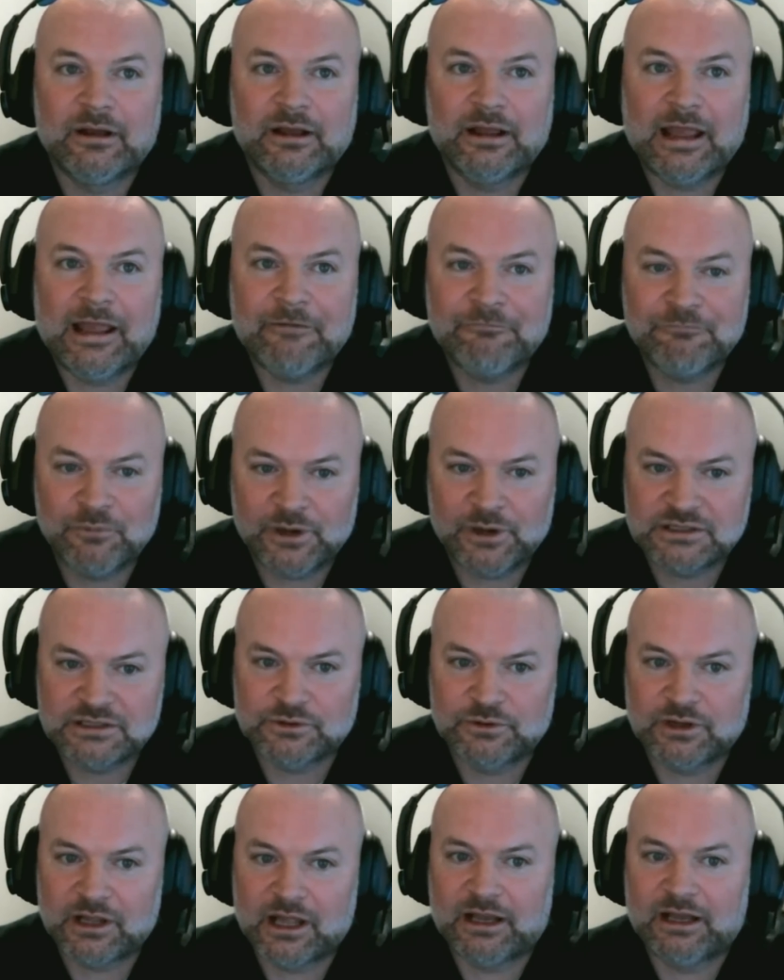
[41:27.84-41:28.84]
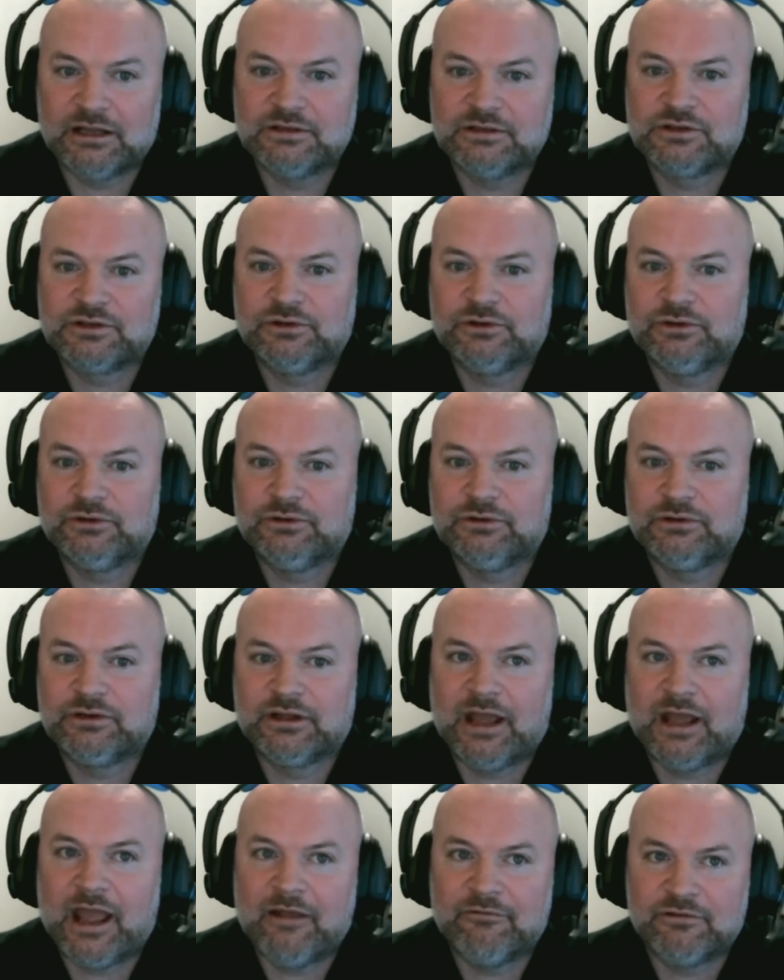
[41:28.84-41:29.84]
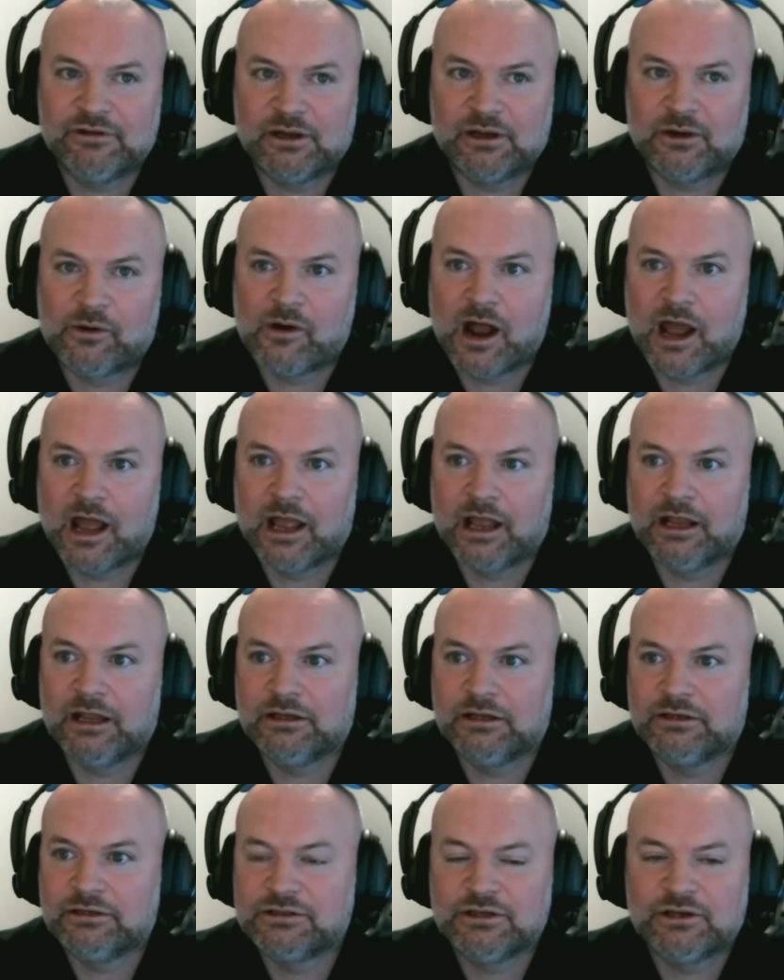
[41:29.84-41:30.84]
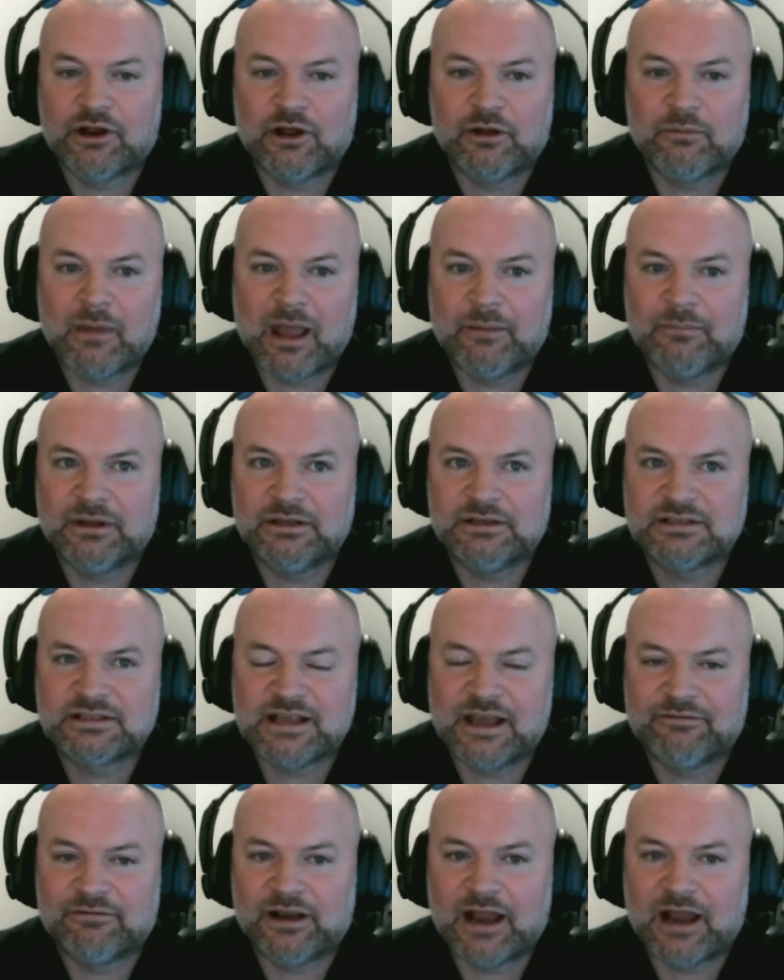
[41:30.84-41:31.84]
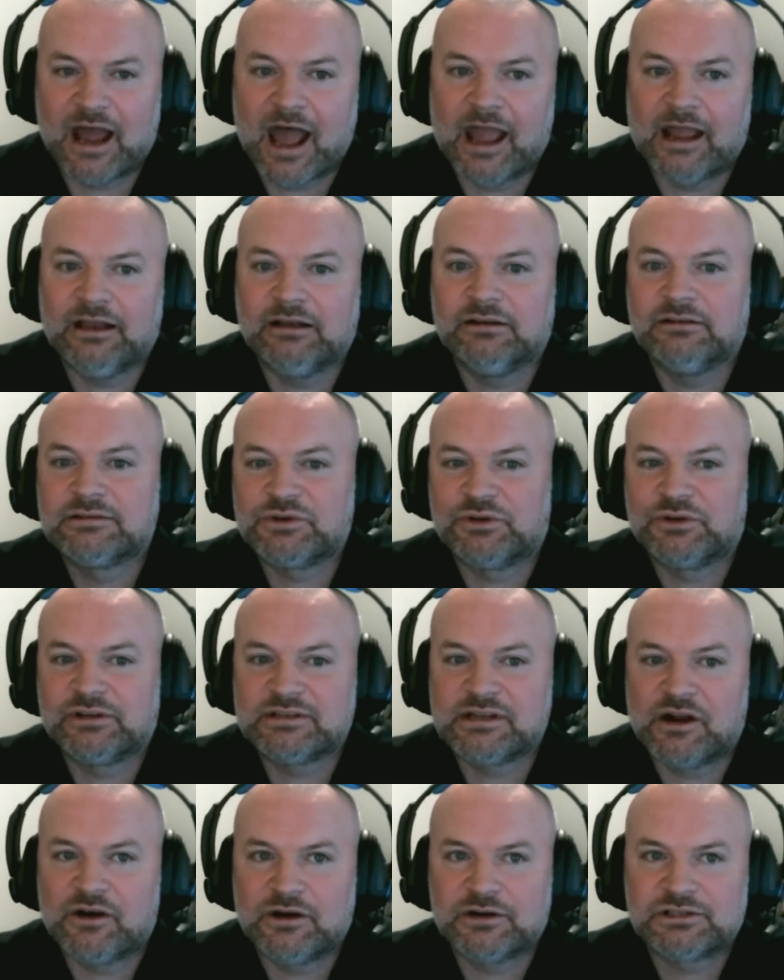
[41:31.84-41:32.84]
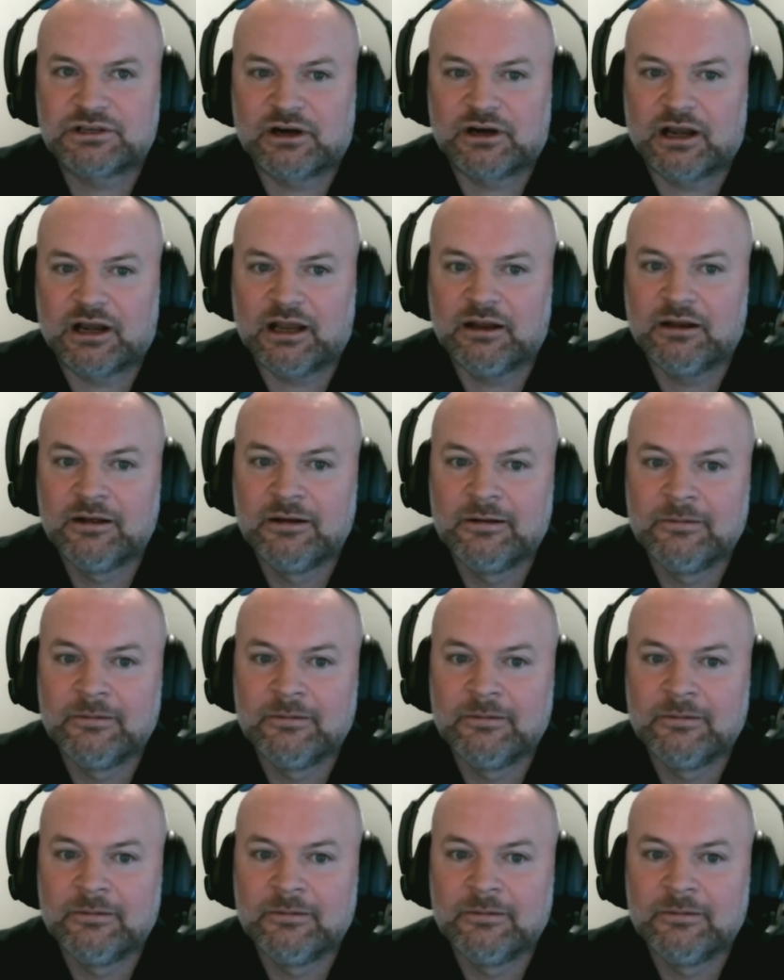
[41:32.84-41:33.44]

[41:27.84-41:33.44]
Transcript: If we do get into the heavier range, maybe 7, 8 sort of territory,